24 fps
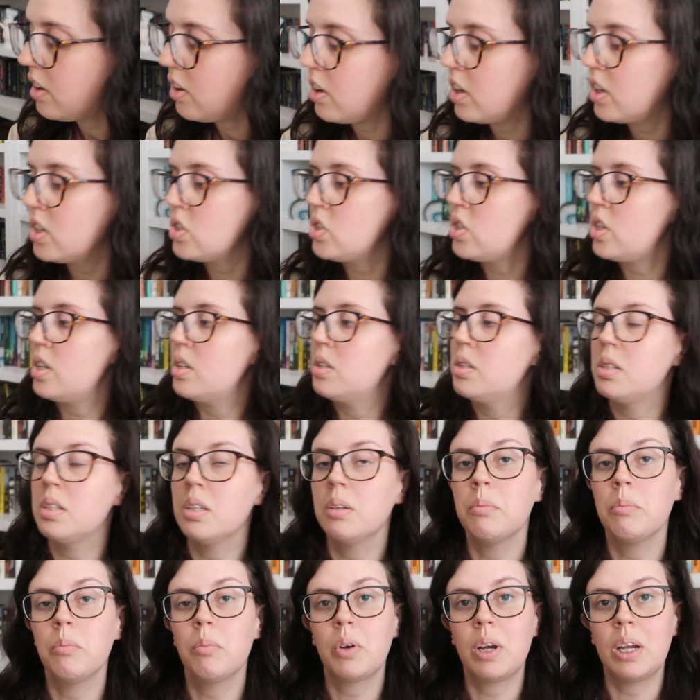are just
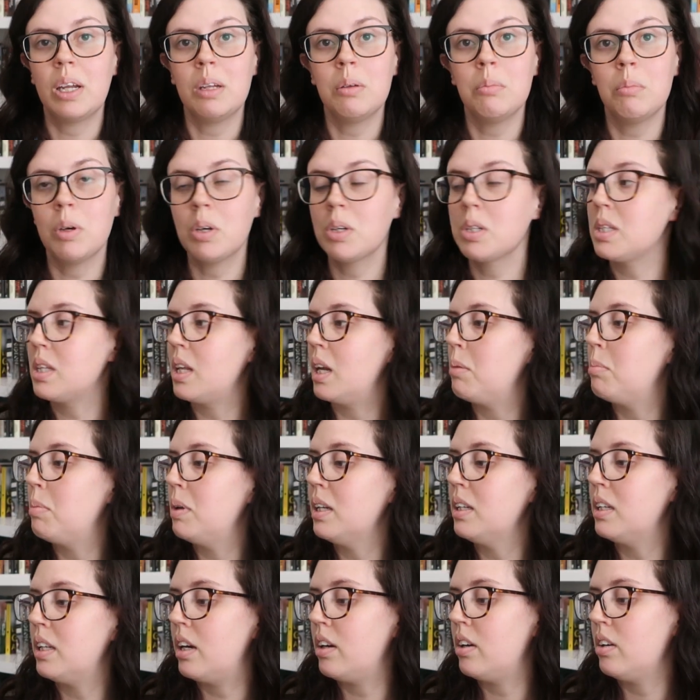some random books that I
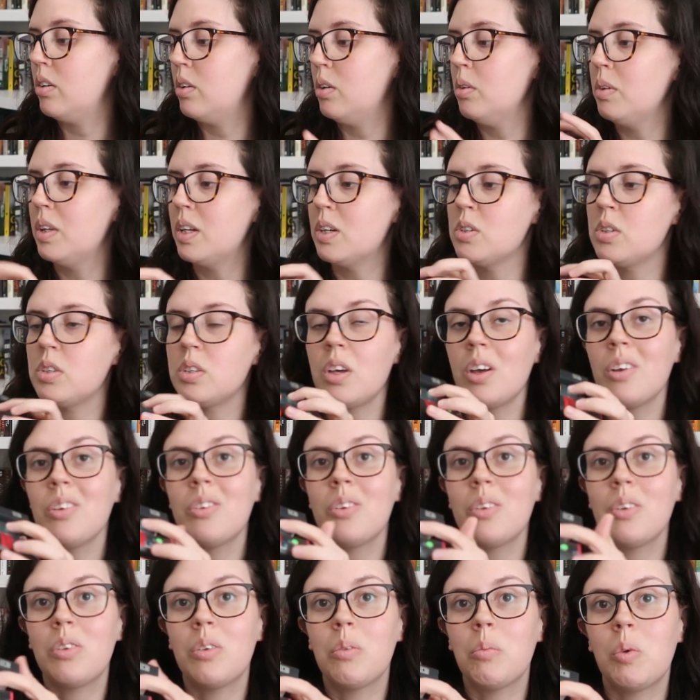picked out. Oh, there's
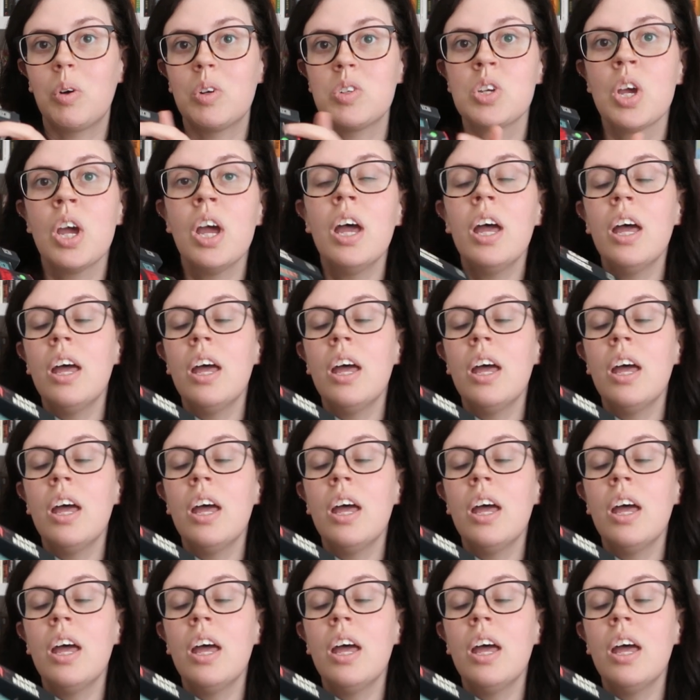also some orange.